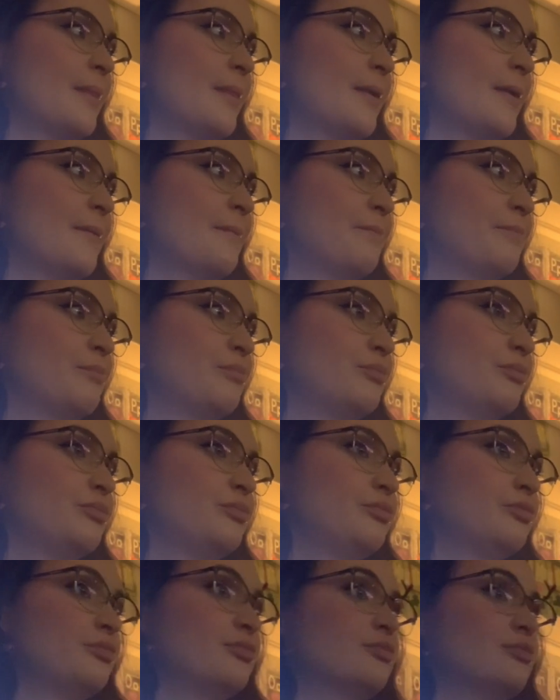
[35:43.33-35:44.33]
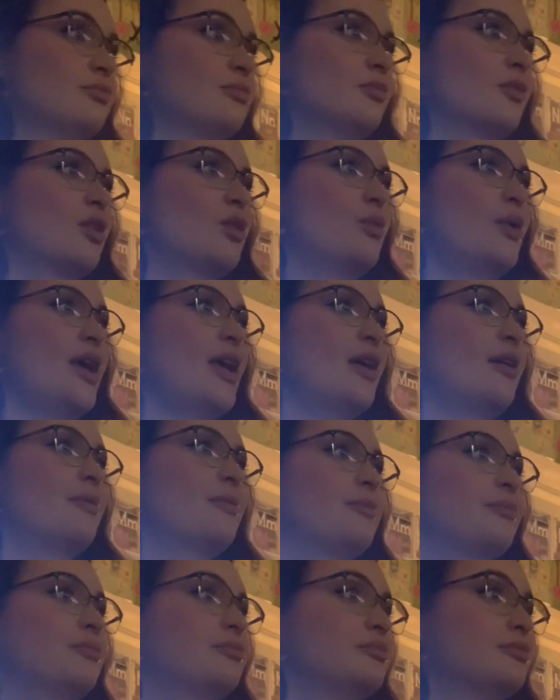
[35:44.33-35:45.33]
Tinkle,
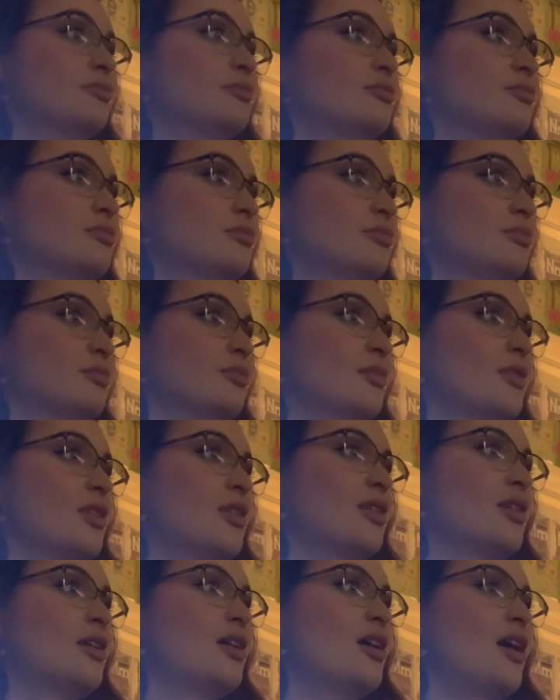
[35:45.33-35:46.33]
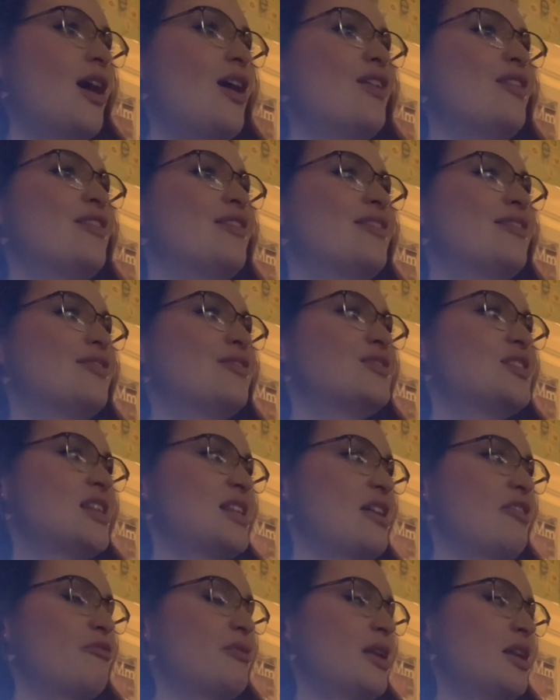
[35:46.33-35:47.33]
tinkle. Oh, does
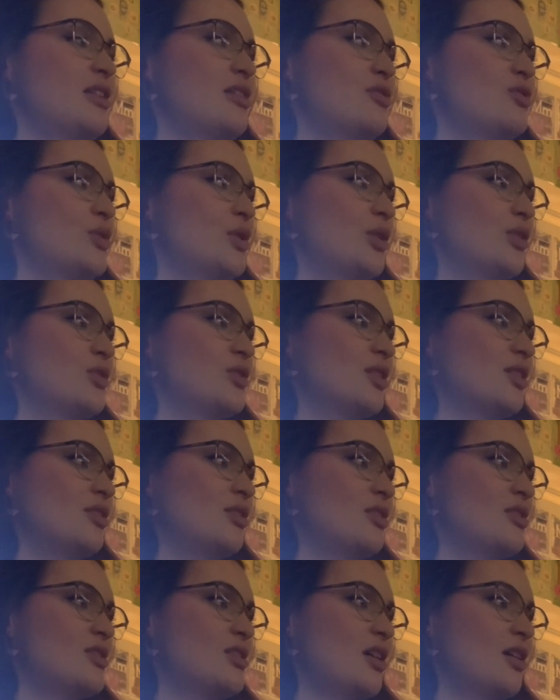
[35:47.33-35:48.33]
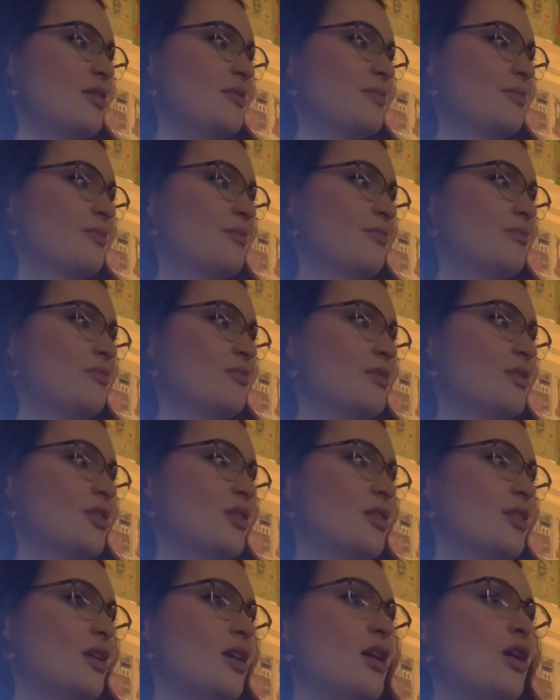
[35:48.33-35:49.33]
everybody know Tinkle, Tinkle, Star? No.
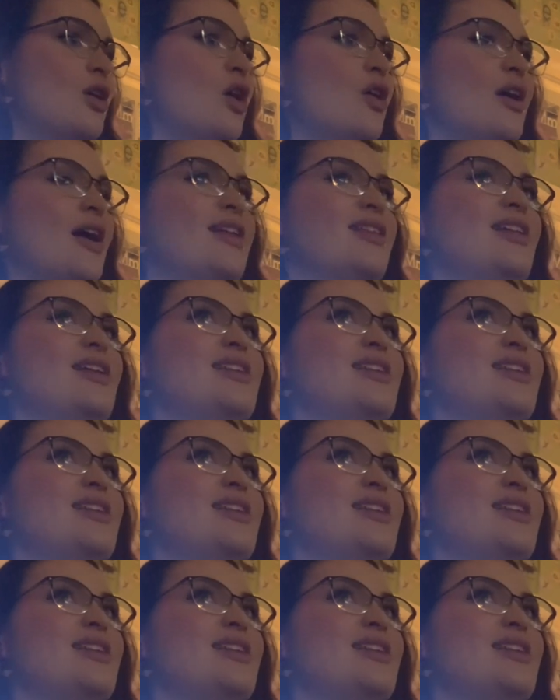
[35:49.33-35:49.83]
Yeah.